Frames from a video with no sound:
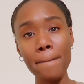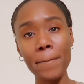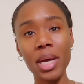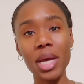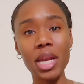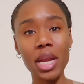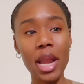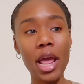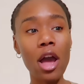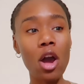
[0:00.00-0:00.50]

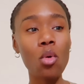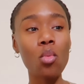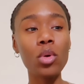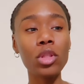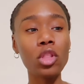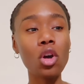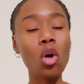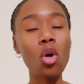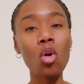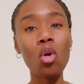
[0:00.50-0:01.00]
But now
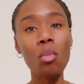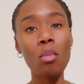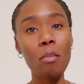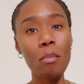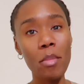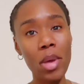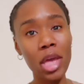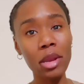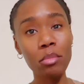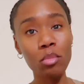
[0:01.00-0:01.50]
with the whole
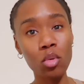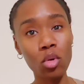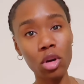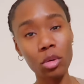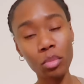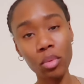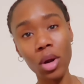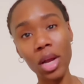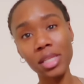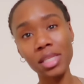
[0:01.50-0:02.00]
med
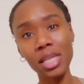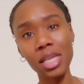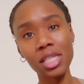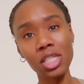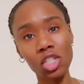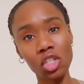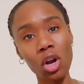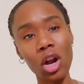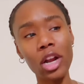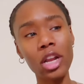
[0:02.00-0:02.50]
board
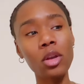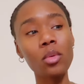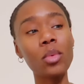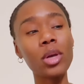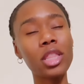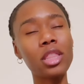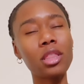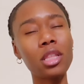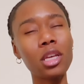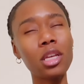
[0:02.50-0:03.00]
process, starting
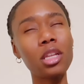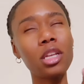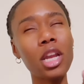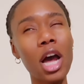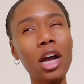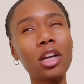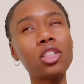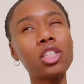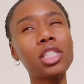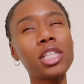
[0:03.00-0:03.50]
with the
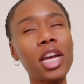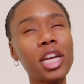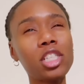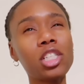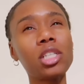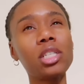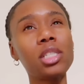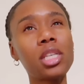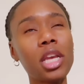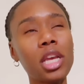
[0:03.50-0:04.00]
doctors
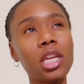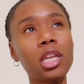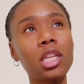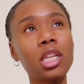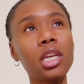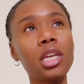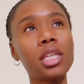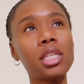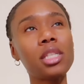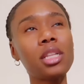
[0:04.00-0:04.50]
actually taking a
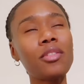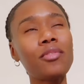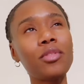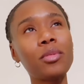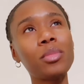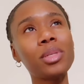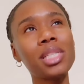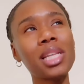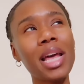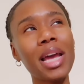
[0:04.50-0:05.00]
look at stuff
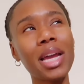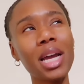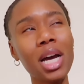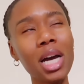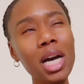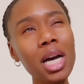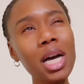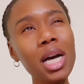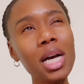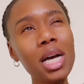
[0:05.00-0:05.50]
and was like,
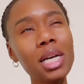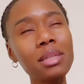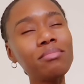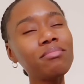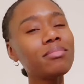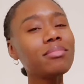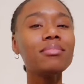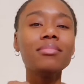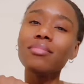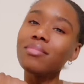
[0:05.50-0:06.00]
I
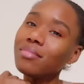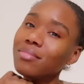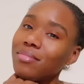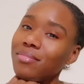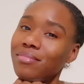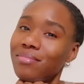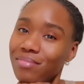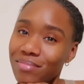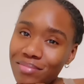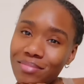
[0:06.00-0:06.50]

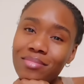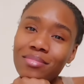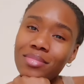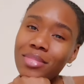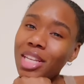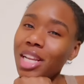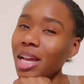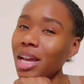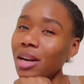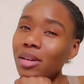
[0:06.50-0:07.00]

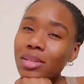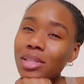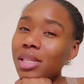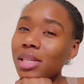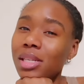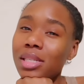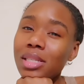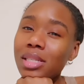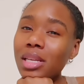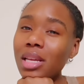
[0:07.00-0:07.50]
don't
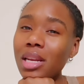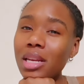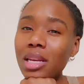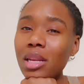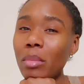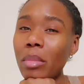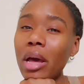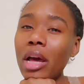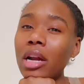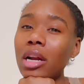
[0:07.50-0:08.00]
see this getting
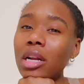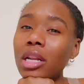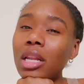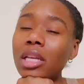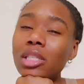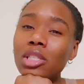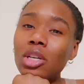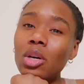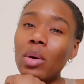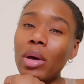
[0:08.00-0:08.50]
any better.
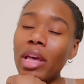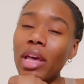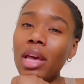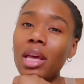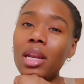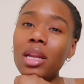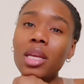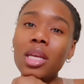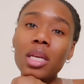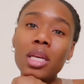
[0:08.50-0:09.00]
Let's go
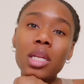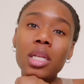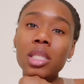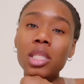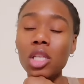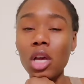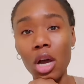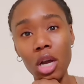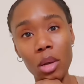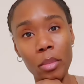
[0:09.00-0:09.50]
ahead
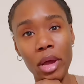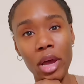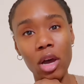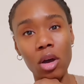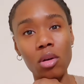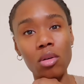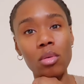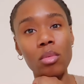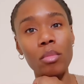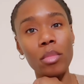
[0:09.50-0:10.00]
and talk
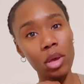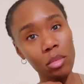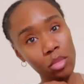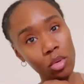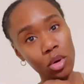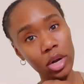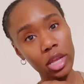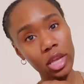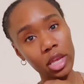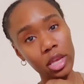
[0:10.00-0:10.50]
about med
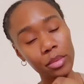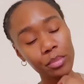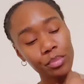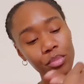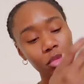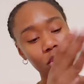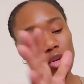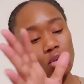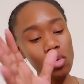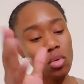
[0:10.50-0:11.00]
board
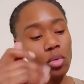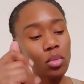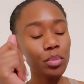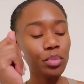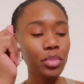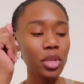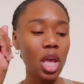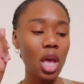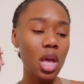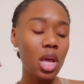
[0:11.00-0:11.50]
again. Cool.
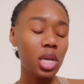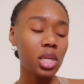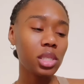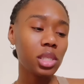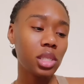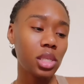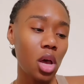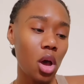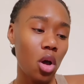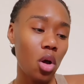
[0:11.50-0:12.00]

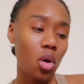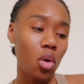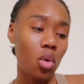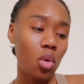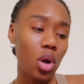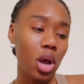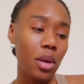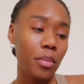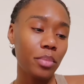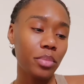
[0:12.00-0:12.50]

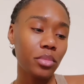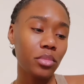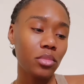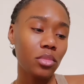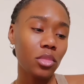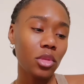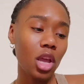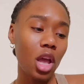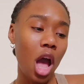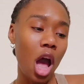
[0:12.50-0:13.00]
So
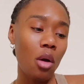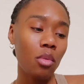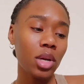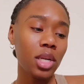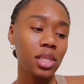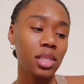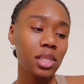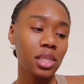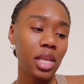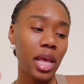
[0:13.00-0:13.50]
I
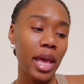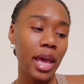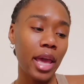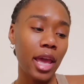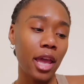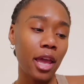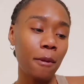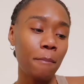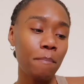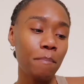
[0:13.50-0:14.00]
want to
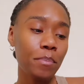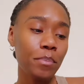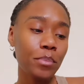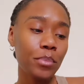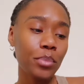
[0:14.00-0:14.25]
say